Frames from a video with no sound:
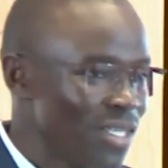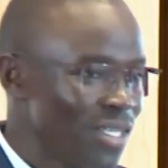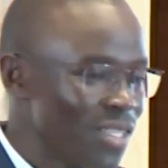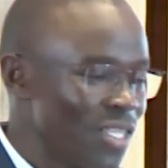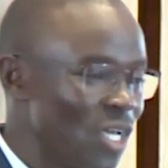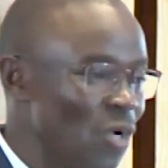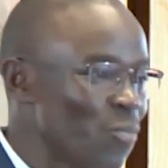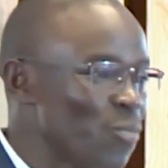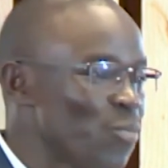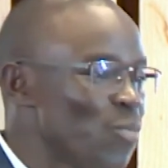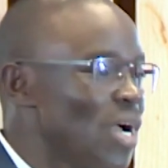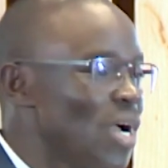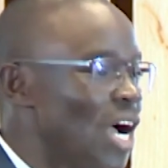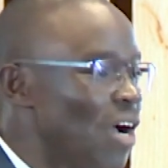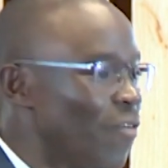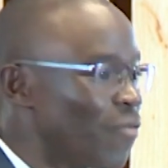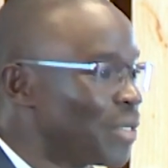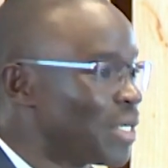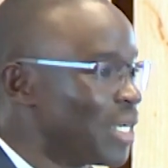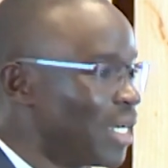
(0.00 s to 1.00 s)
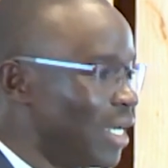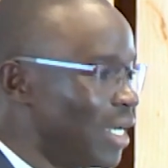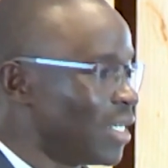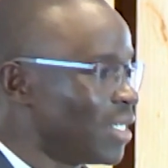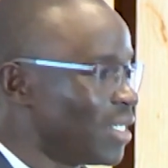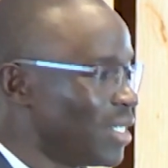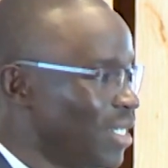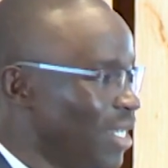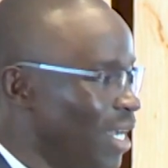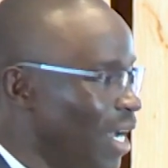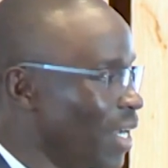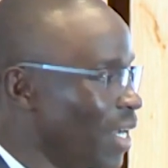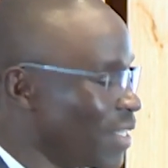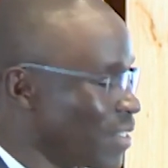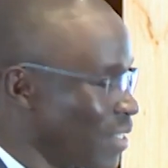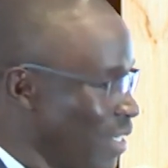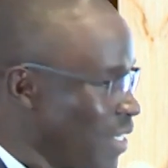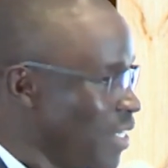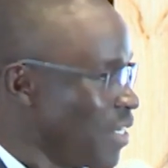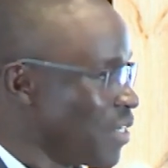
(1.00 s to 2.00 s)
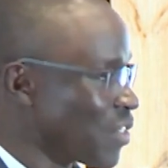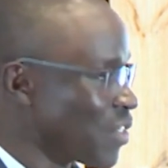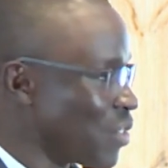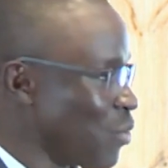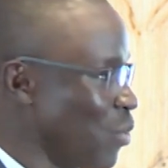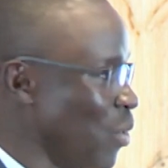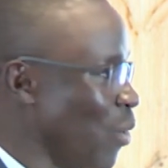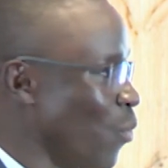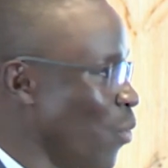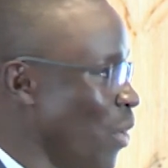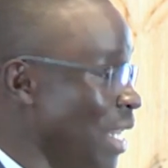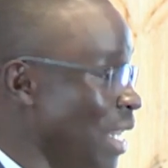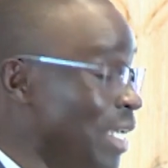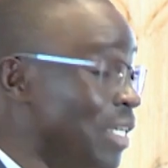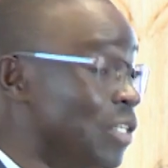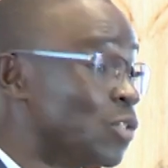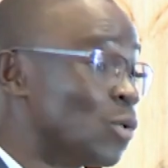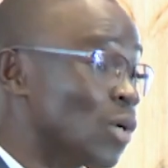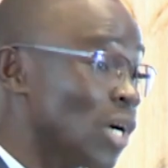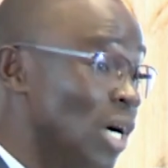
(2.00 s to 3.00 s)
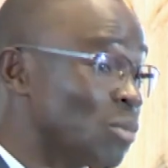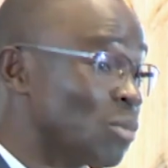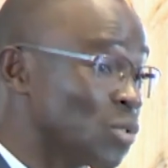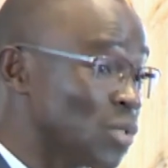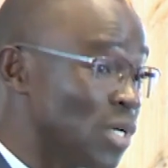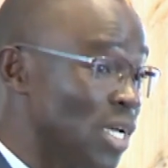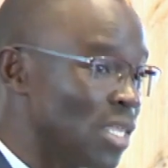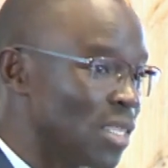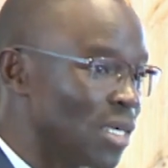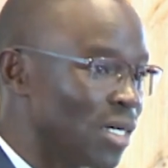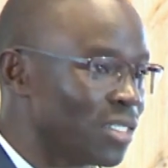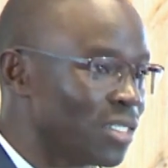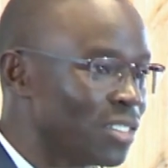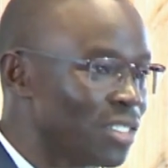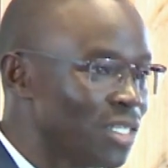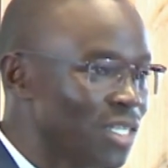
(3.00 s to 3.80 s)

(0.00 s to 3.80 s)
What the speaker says: that Africa and as an industry we are willing to come together